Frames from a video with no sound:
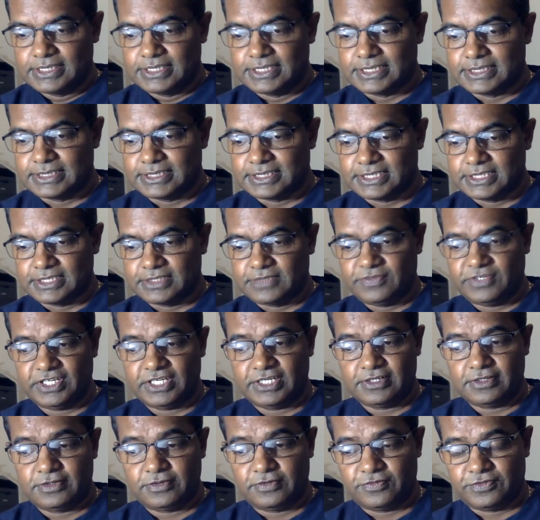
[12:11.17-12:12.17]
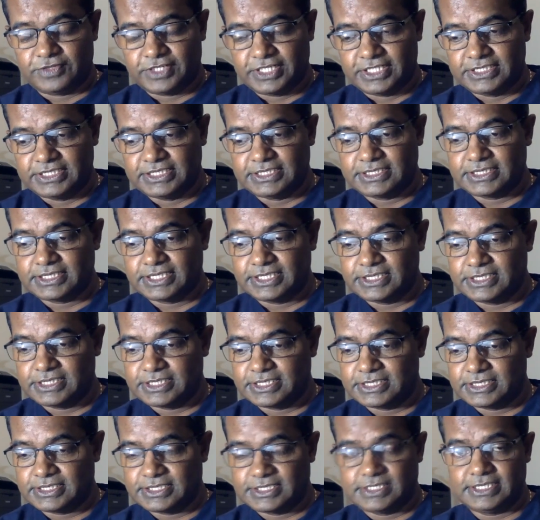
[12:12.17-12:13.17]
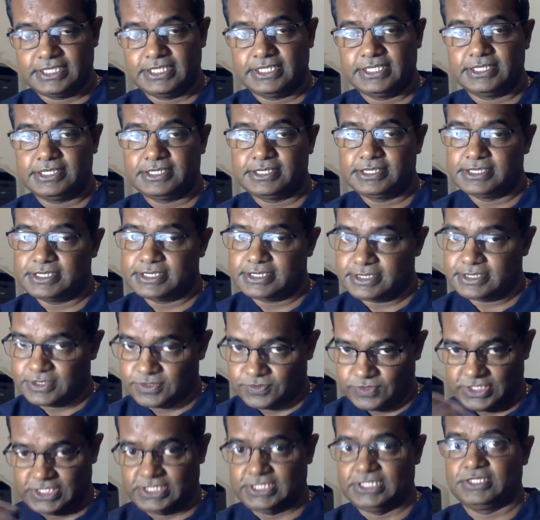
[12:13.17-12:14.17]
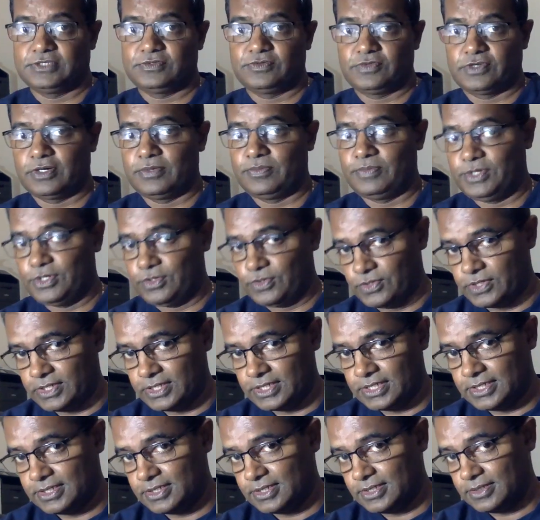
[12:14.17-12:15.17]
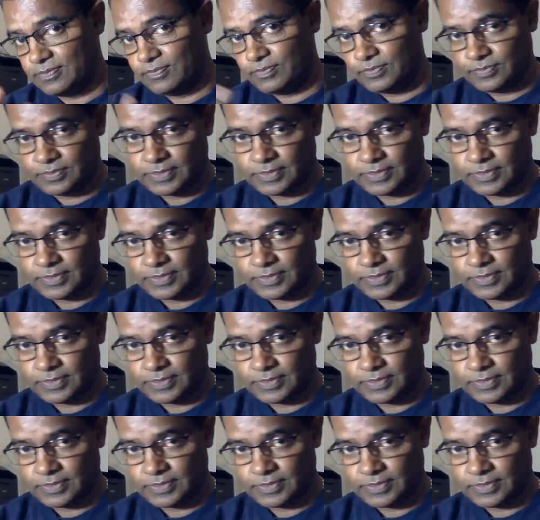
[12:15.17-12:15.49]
then certificate of registration status, which is from your